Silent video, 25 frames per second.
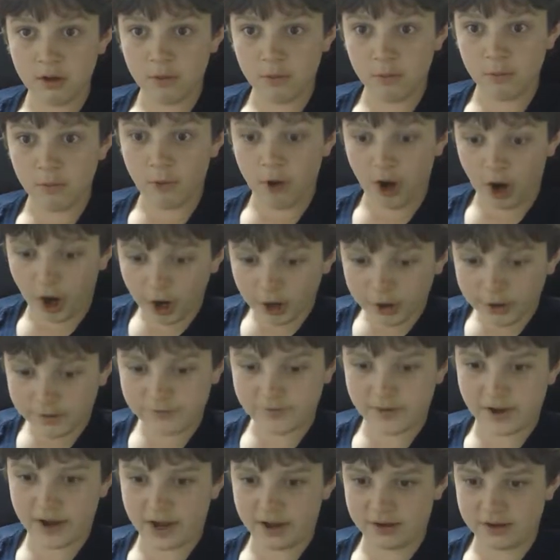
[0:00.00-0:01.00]
walks
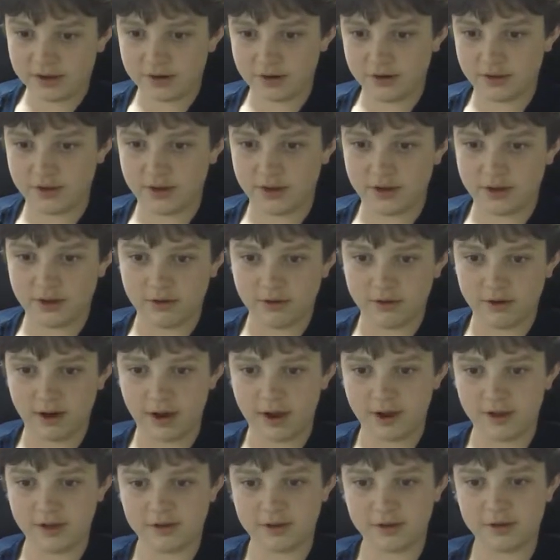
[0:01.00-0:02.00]
faster than you
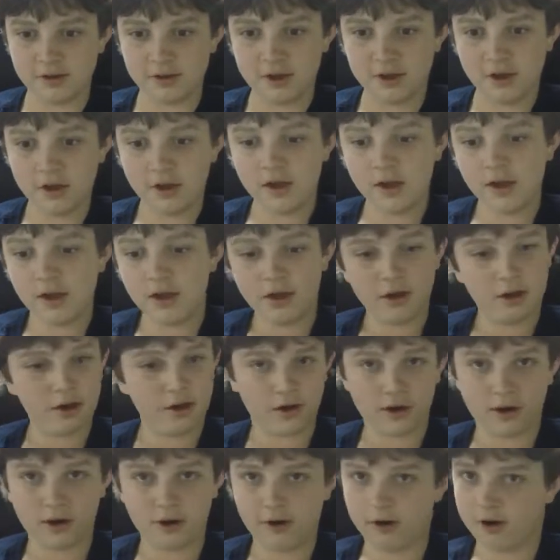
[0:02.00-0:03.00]
guys
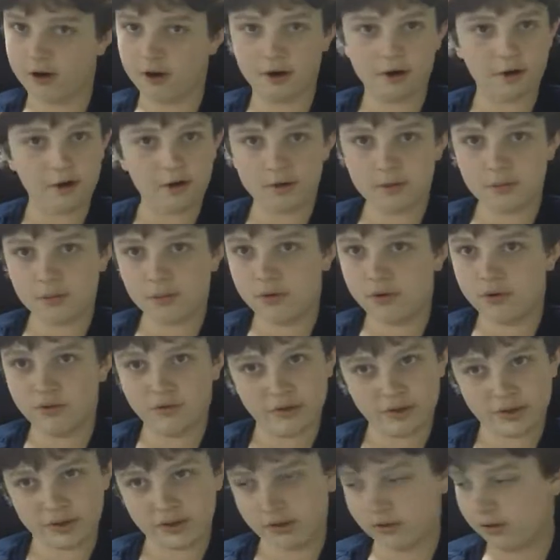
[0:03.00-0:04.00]
are
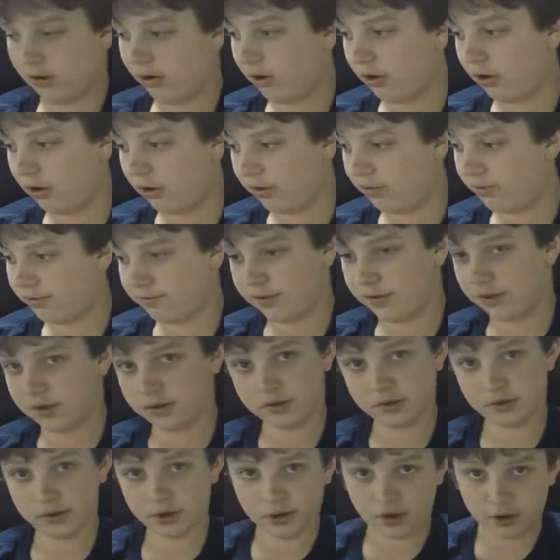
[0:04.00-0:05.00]
moving all of
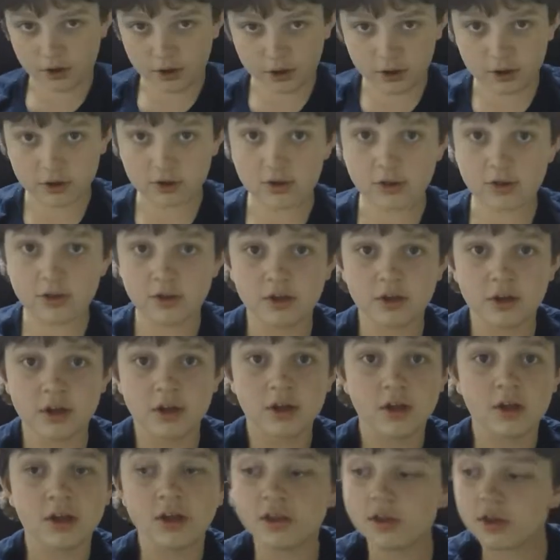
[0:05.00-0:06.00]
this along. Like,
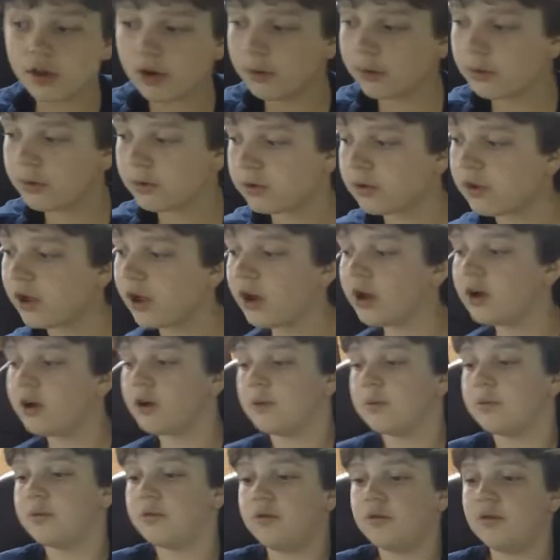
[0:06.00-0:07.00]
it's almost
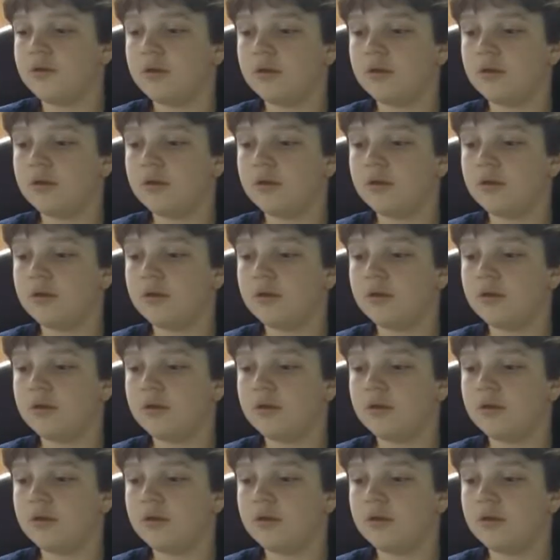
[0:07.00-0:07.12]
terrible.